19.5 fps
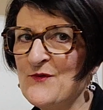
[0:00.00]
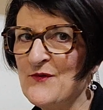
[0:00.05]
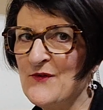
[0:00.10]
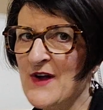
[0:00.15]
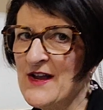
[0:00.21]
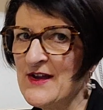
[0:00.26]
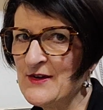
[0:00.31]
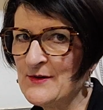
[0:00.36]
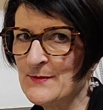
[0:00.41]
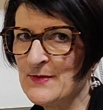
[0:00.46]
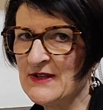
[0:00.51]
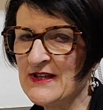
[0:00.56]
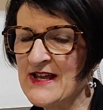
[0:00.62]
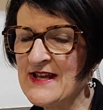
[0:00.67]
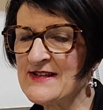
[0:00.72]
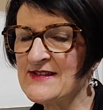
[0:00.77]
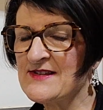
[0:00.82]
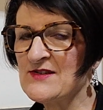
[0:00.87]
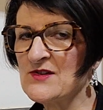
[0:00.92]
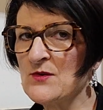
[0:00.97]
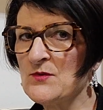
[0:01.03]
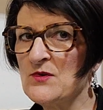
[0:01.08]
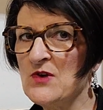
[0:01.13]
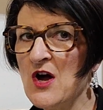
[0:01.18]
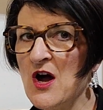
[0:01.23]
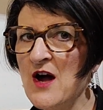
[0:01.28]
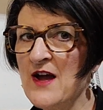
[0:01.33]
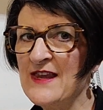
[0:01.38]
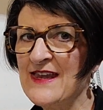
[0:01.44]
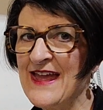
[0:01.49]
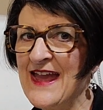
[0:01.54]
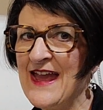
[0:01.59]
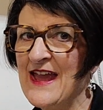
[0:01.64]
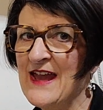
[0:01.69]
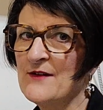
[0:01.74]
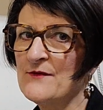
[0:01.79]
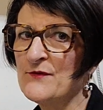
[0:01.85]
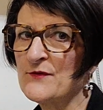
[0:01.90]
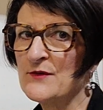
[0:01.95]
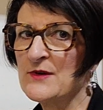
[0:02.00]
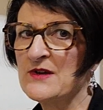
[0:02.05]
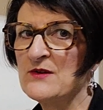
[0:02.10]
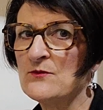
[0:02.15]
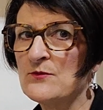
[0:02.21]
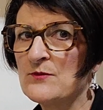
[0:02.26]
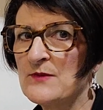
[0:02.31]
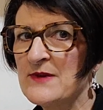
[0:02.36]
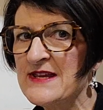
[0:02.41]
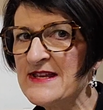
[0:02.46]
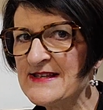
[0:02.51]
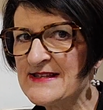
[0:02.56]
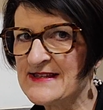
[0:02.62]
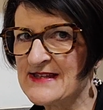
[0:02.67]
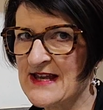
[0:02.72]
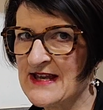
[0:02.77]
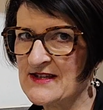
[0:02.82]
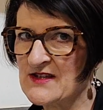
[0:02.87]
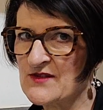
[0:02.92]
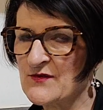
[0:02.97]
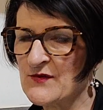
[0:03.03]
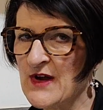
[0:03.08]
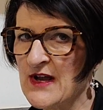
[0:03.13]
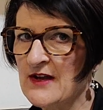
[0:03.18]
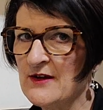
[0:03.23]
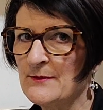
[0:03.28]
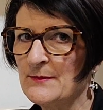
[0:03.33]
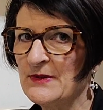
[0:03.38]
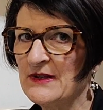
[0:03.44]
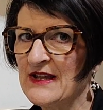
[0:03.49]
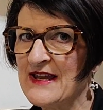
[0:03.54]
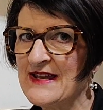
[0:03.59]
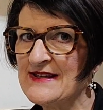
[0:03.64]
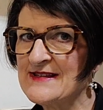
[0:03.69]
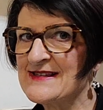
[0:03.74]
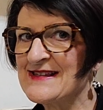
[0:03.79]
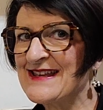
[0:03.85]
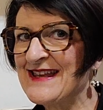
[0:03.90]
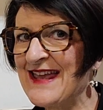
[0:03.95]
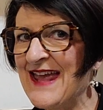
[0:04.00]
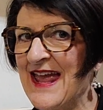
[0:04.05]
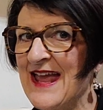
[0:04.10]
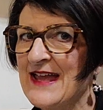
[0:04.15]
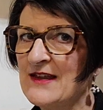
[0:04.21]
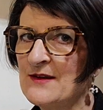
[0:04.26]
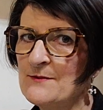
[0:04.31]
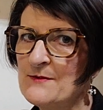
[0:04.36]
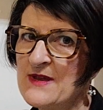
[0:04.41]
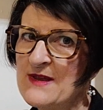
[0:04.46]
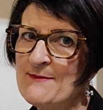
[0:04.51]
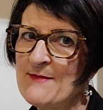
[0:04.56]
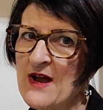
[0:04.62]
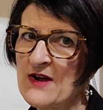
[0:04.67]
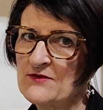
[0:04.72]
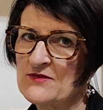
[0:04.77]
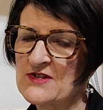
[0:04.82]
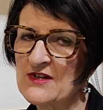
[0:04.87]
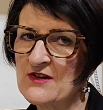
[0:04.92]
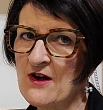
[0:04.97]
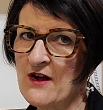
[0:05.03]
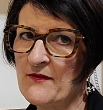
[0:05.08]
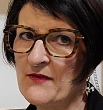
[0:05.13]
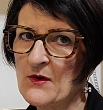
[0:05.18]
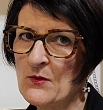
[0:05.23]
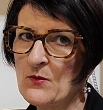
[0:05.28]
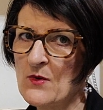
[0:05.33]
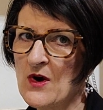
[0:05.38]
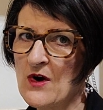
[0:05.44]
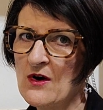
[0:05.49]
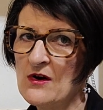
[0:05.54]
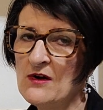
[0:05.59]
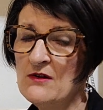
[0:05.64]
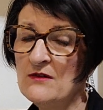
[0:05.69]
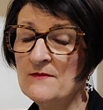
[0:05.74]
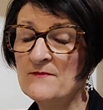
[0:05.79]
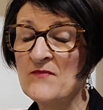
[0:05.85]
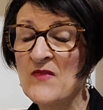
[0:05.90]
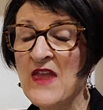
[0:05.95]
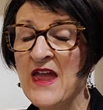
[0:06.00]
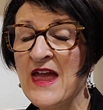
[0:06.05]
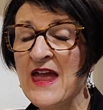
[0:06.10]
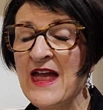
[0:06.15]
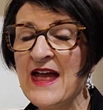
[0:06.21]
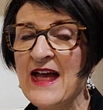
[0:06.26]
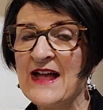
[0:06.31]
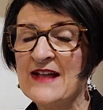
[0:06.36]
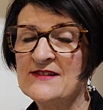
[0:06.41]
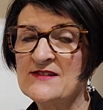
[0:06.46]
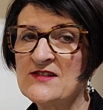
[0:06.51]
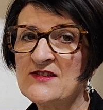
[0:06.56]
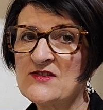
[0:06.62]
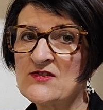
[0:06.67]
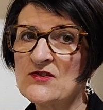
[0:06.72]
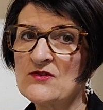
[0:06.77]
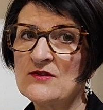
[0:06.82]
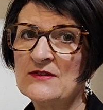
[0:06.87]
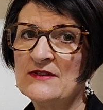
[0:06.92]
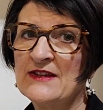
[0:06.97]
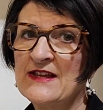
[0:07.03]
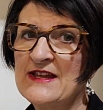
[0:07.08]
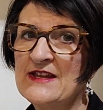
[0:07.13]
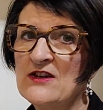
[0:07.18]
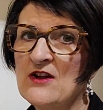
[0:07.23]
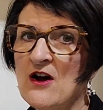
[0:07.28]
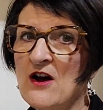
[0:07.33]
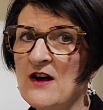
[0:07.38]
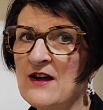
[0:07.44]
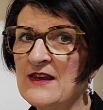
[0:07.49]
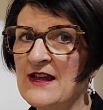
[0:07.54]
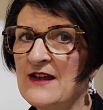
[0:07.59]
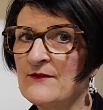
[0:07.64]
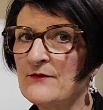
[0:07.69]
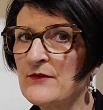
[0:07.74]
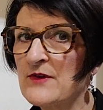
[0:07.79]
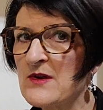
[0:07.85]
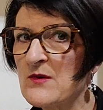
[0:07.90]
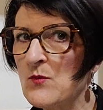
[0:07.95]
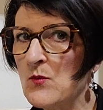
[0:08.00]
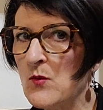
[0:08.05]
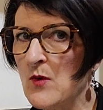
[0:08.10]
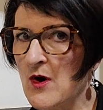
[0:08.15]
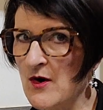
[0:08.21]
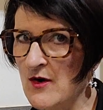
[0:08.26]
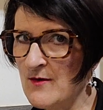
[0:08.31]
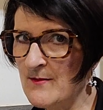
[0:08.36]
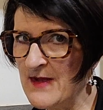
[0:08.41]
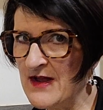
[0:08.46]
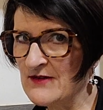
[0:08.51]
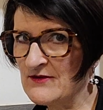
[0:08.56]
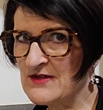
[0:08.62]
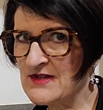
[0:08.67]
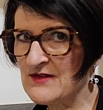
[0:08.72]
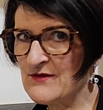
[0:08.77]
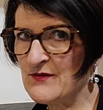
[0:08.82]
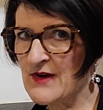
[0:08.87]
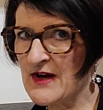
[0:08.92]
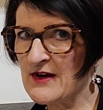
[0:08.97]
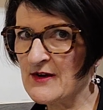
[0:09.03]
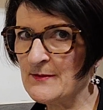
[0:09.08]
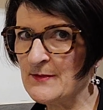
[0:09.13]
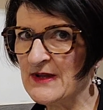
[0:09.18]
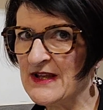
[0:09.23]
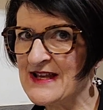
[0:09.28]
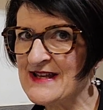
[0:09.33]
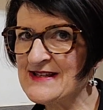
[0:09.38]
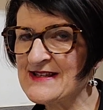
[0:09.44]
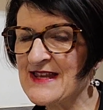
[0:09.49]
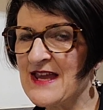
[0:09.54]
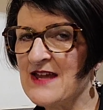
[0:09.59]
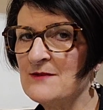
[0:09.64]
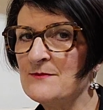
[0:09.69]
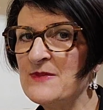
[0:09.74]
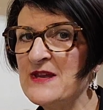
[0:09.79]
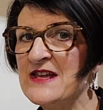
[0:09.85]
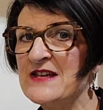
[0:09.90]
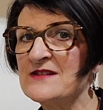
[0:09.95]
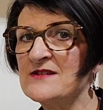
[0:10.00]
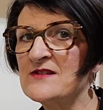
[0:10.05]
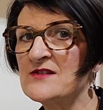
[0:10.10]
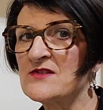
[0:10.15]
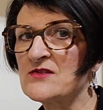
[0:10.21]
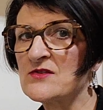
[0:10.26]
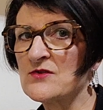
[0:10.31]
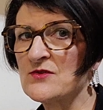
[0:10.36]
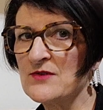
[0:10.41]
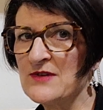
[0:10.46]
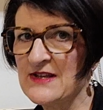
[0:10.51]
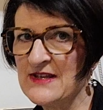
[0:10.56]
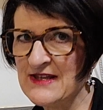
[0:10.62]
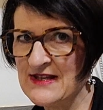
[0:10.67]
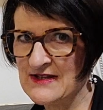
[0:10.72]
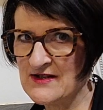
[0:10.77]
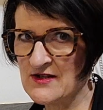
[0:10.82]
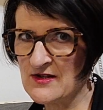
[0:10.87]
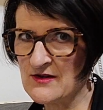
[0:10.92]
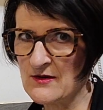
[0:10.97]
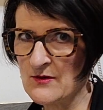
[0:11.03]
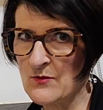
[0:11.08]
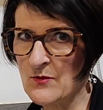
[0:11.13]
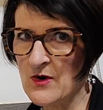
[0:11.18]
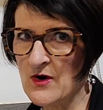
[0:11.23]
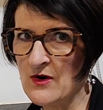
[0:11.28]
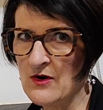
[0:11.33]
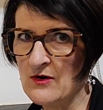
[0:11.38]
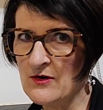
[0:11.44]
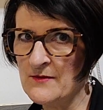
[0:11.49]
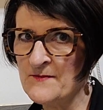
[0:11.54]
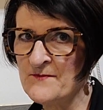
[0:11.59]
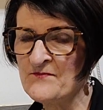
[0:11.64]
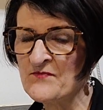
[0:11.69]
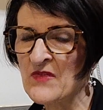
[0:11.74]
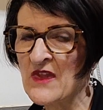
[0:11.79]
fireplace. So not every recessed fireplace can be mounted on the wall. And certainly not every wall-mounted fireplace can be inserted into the wall.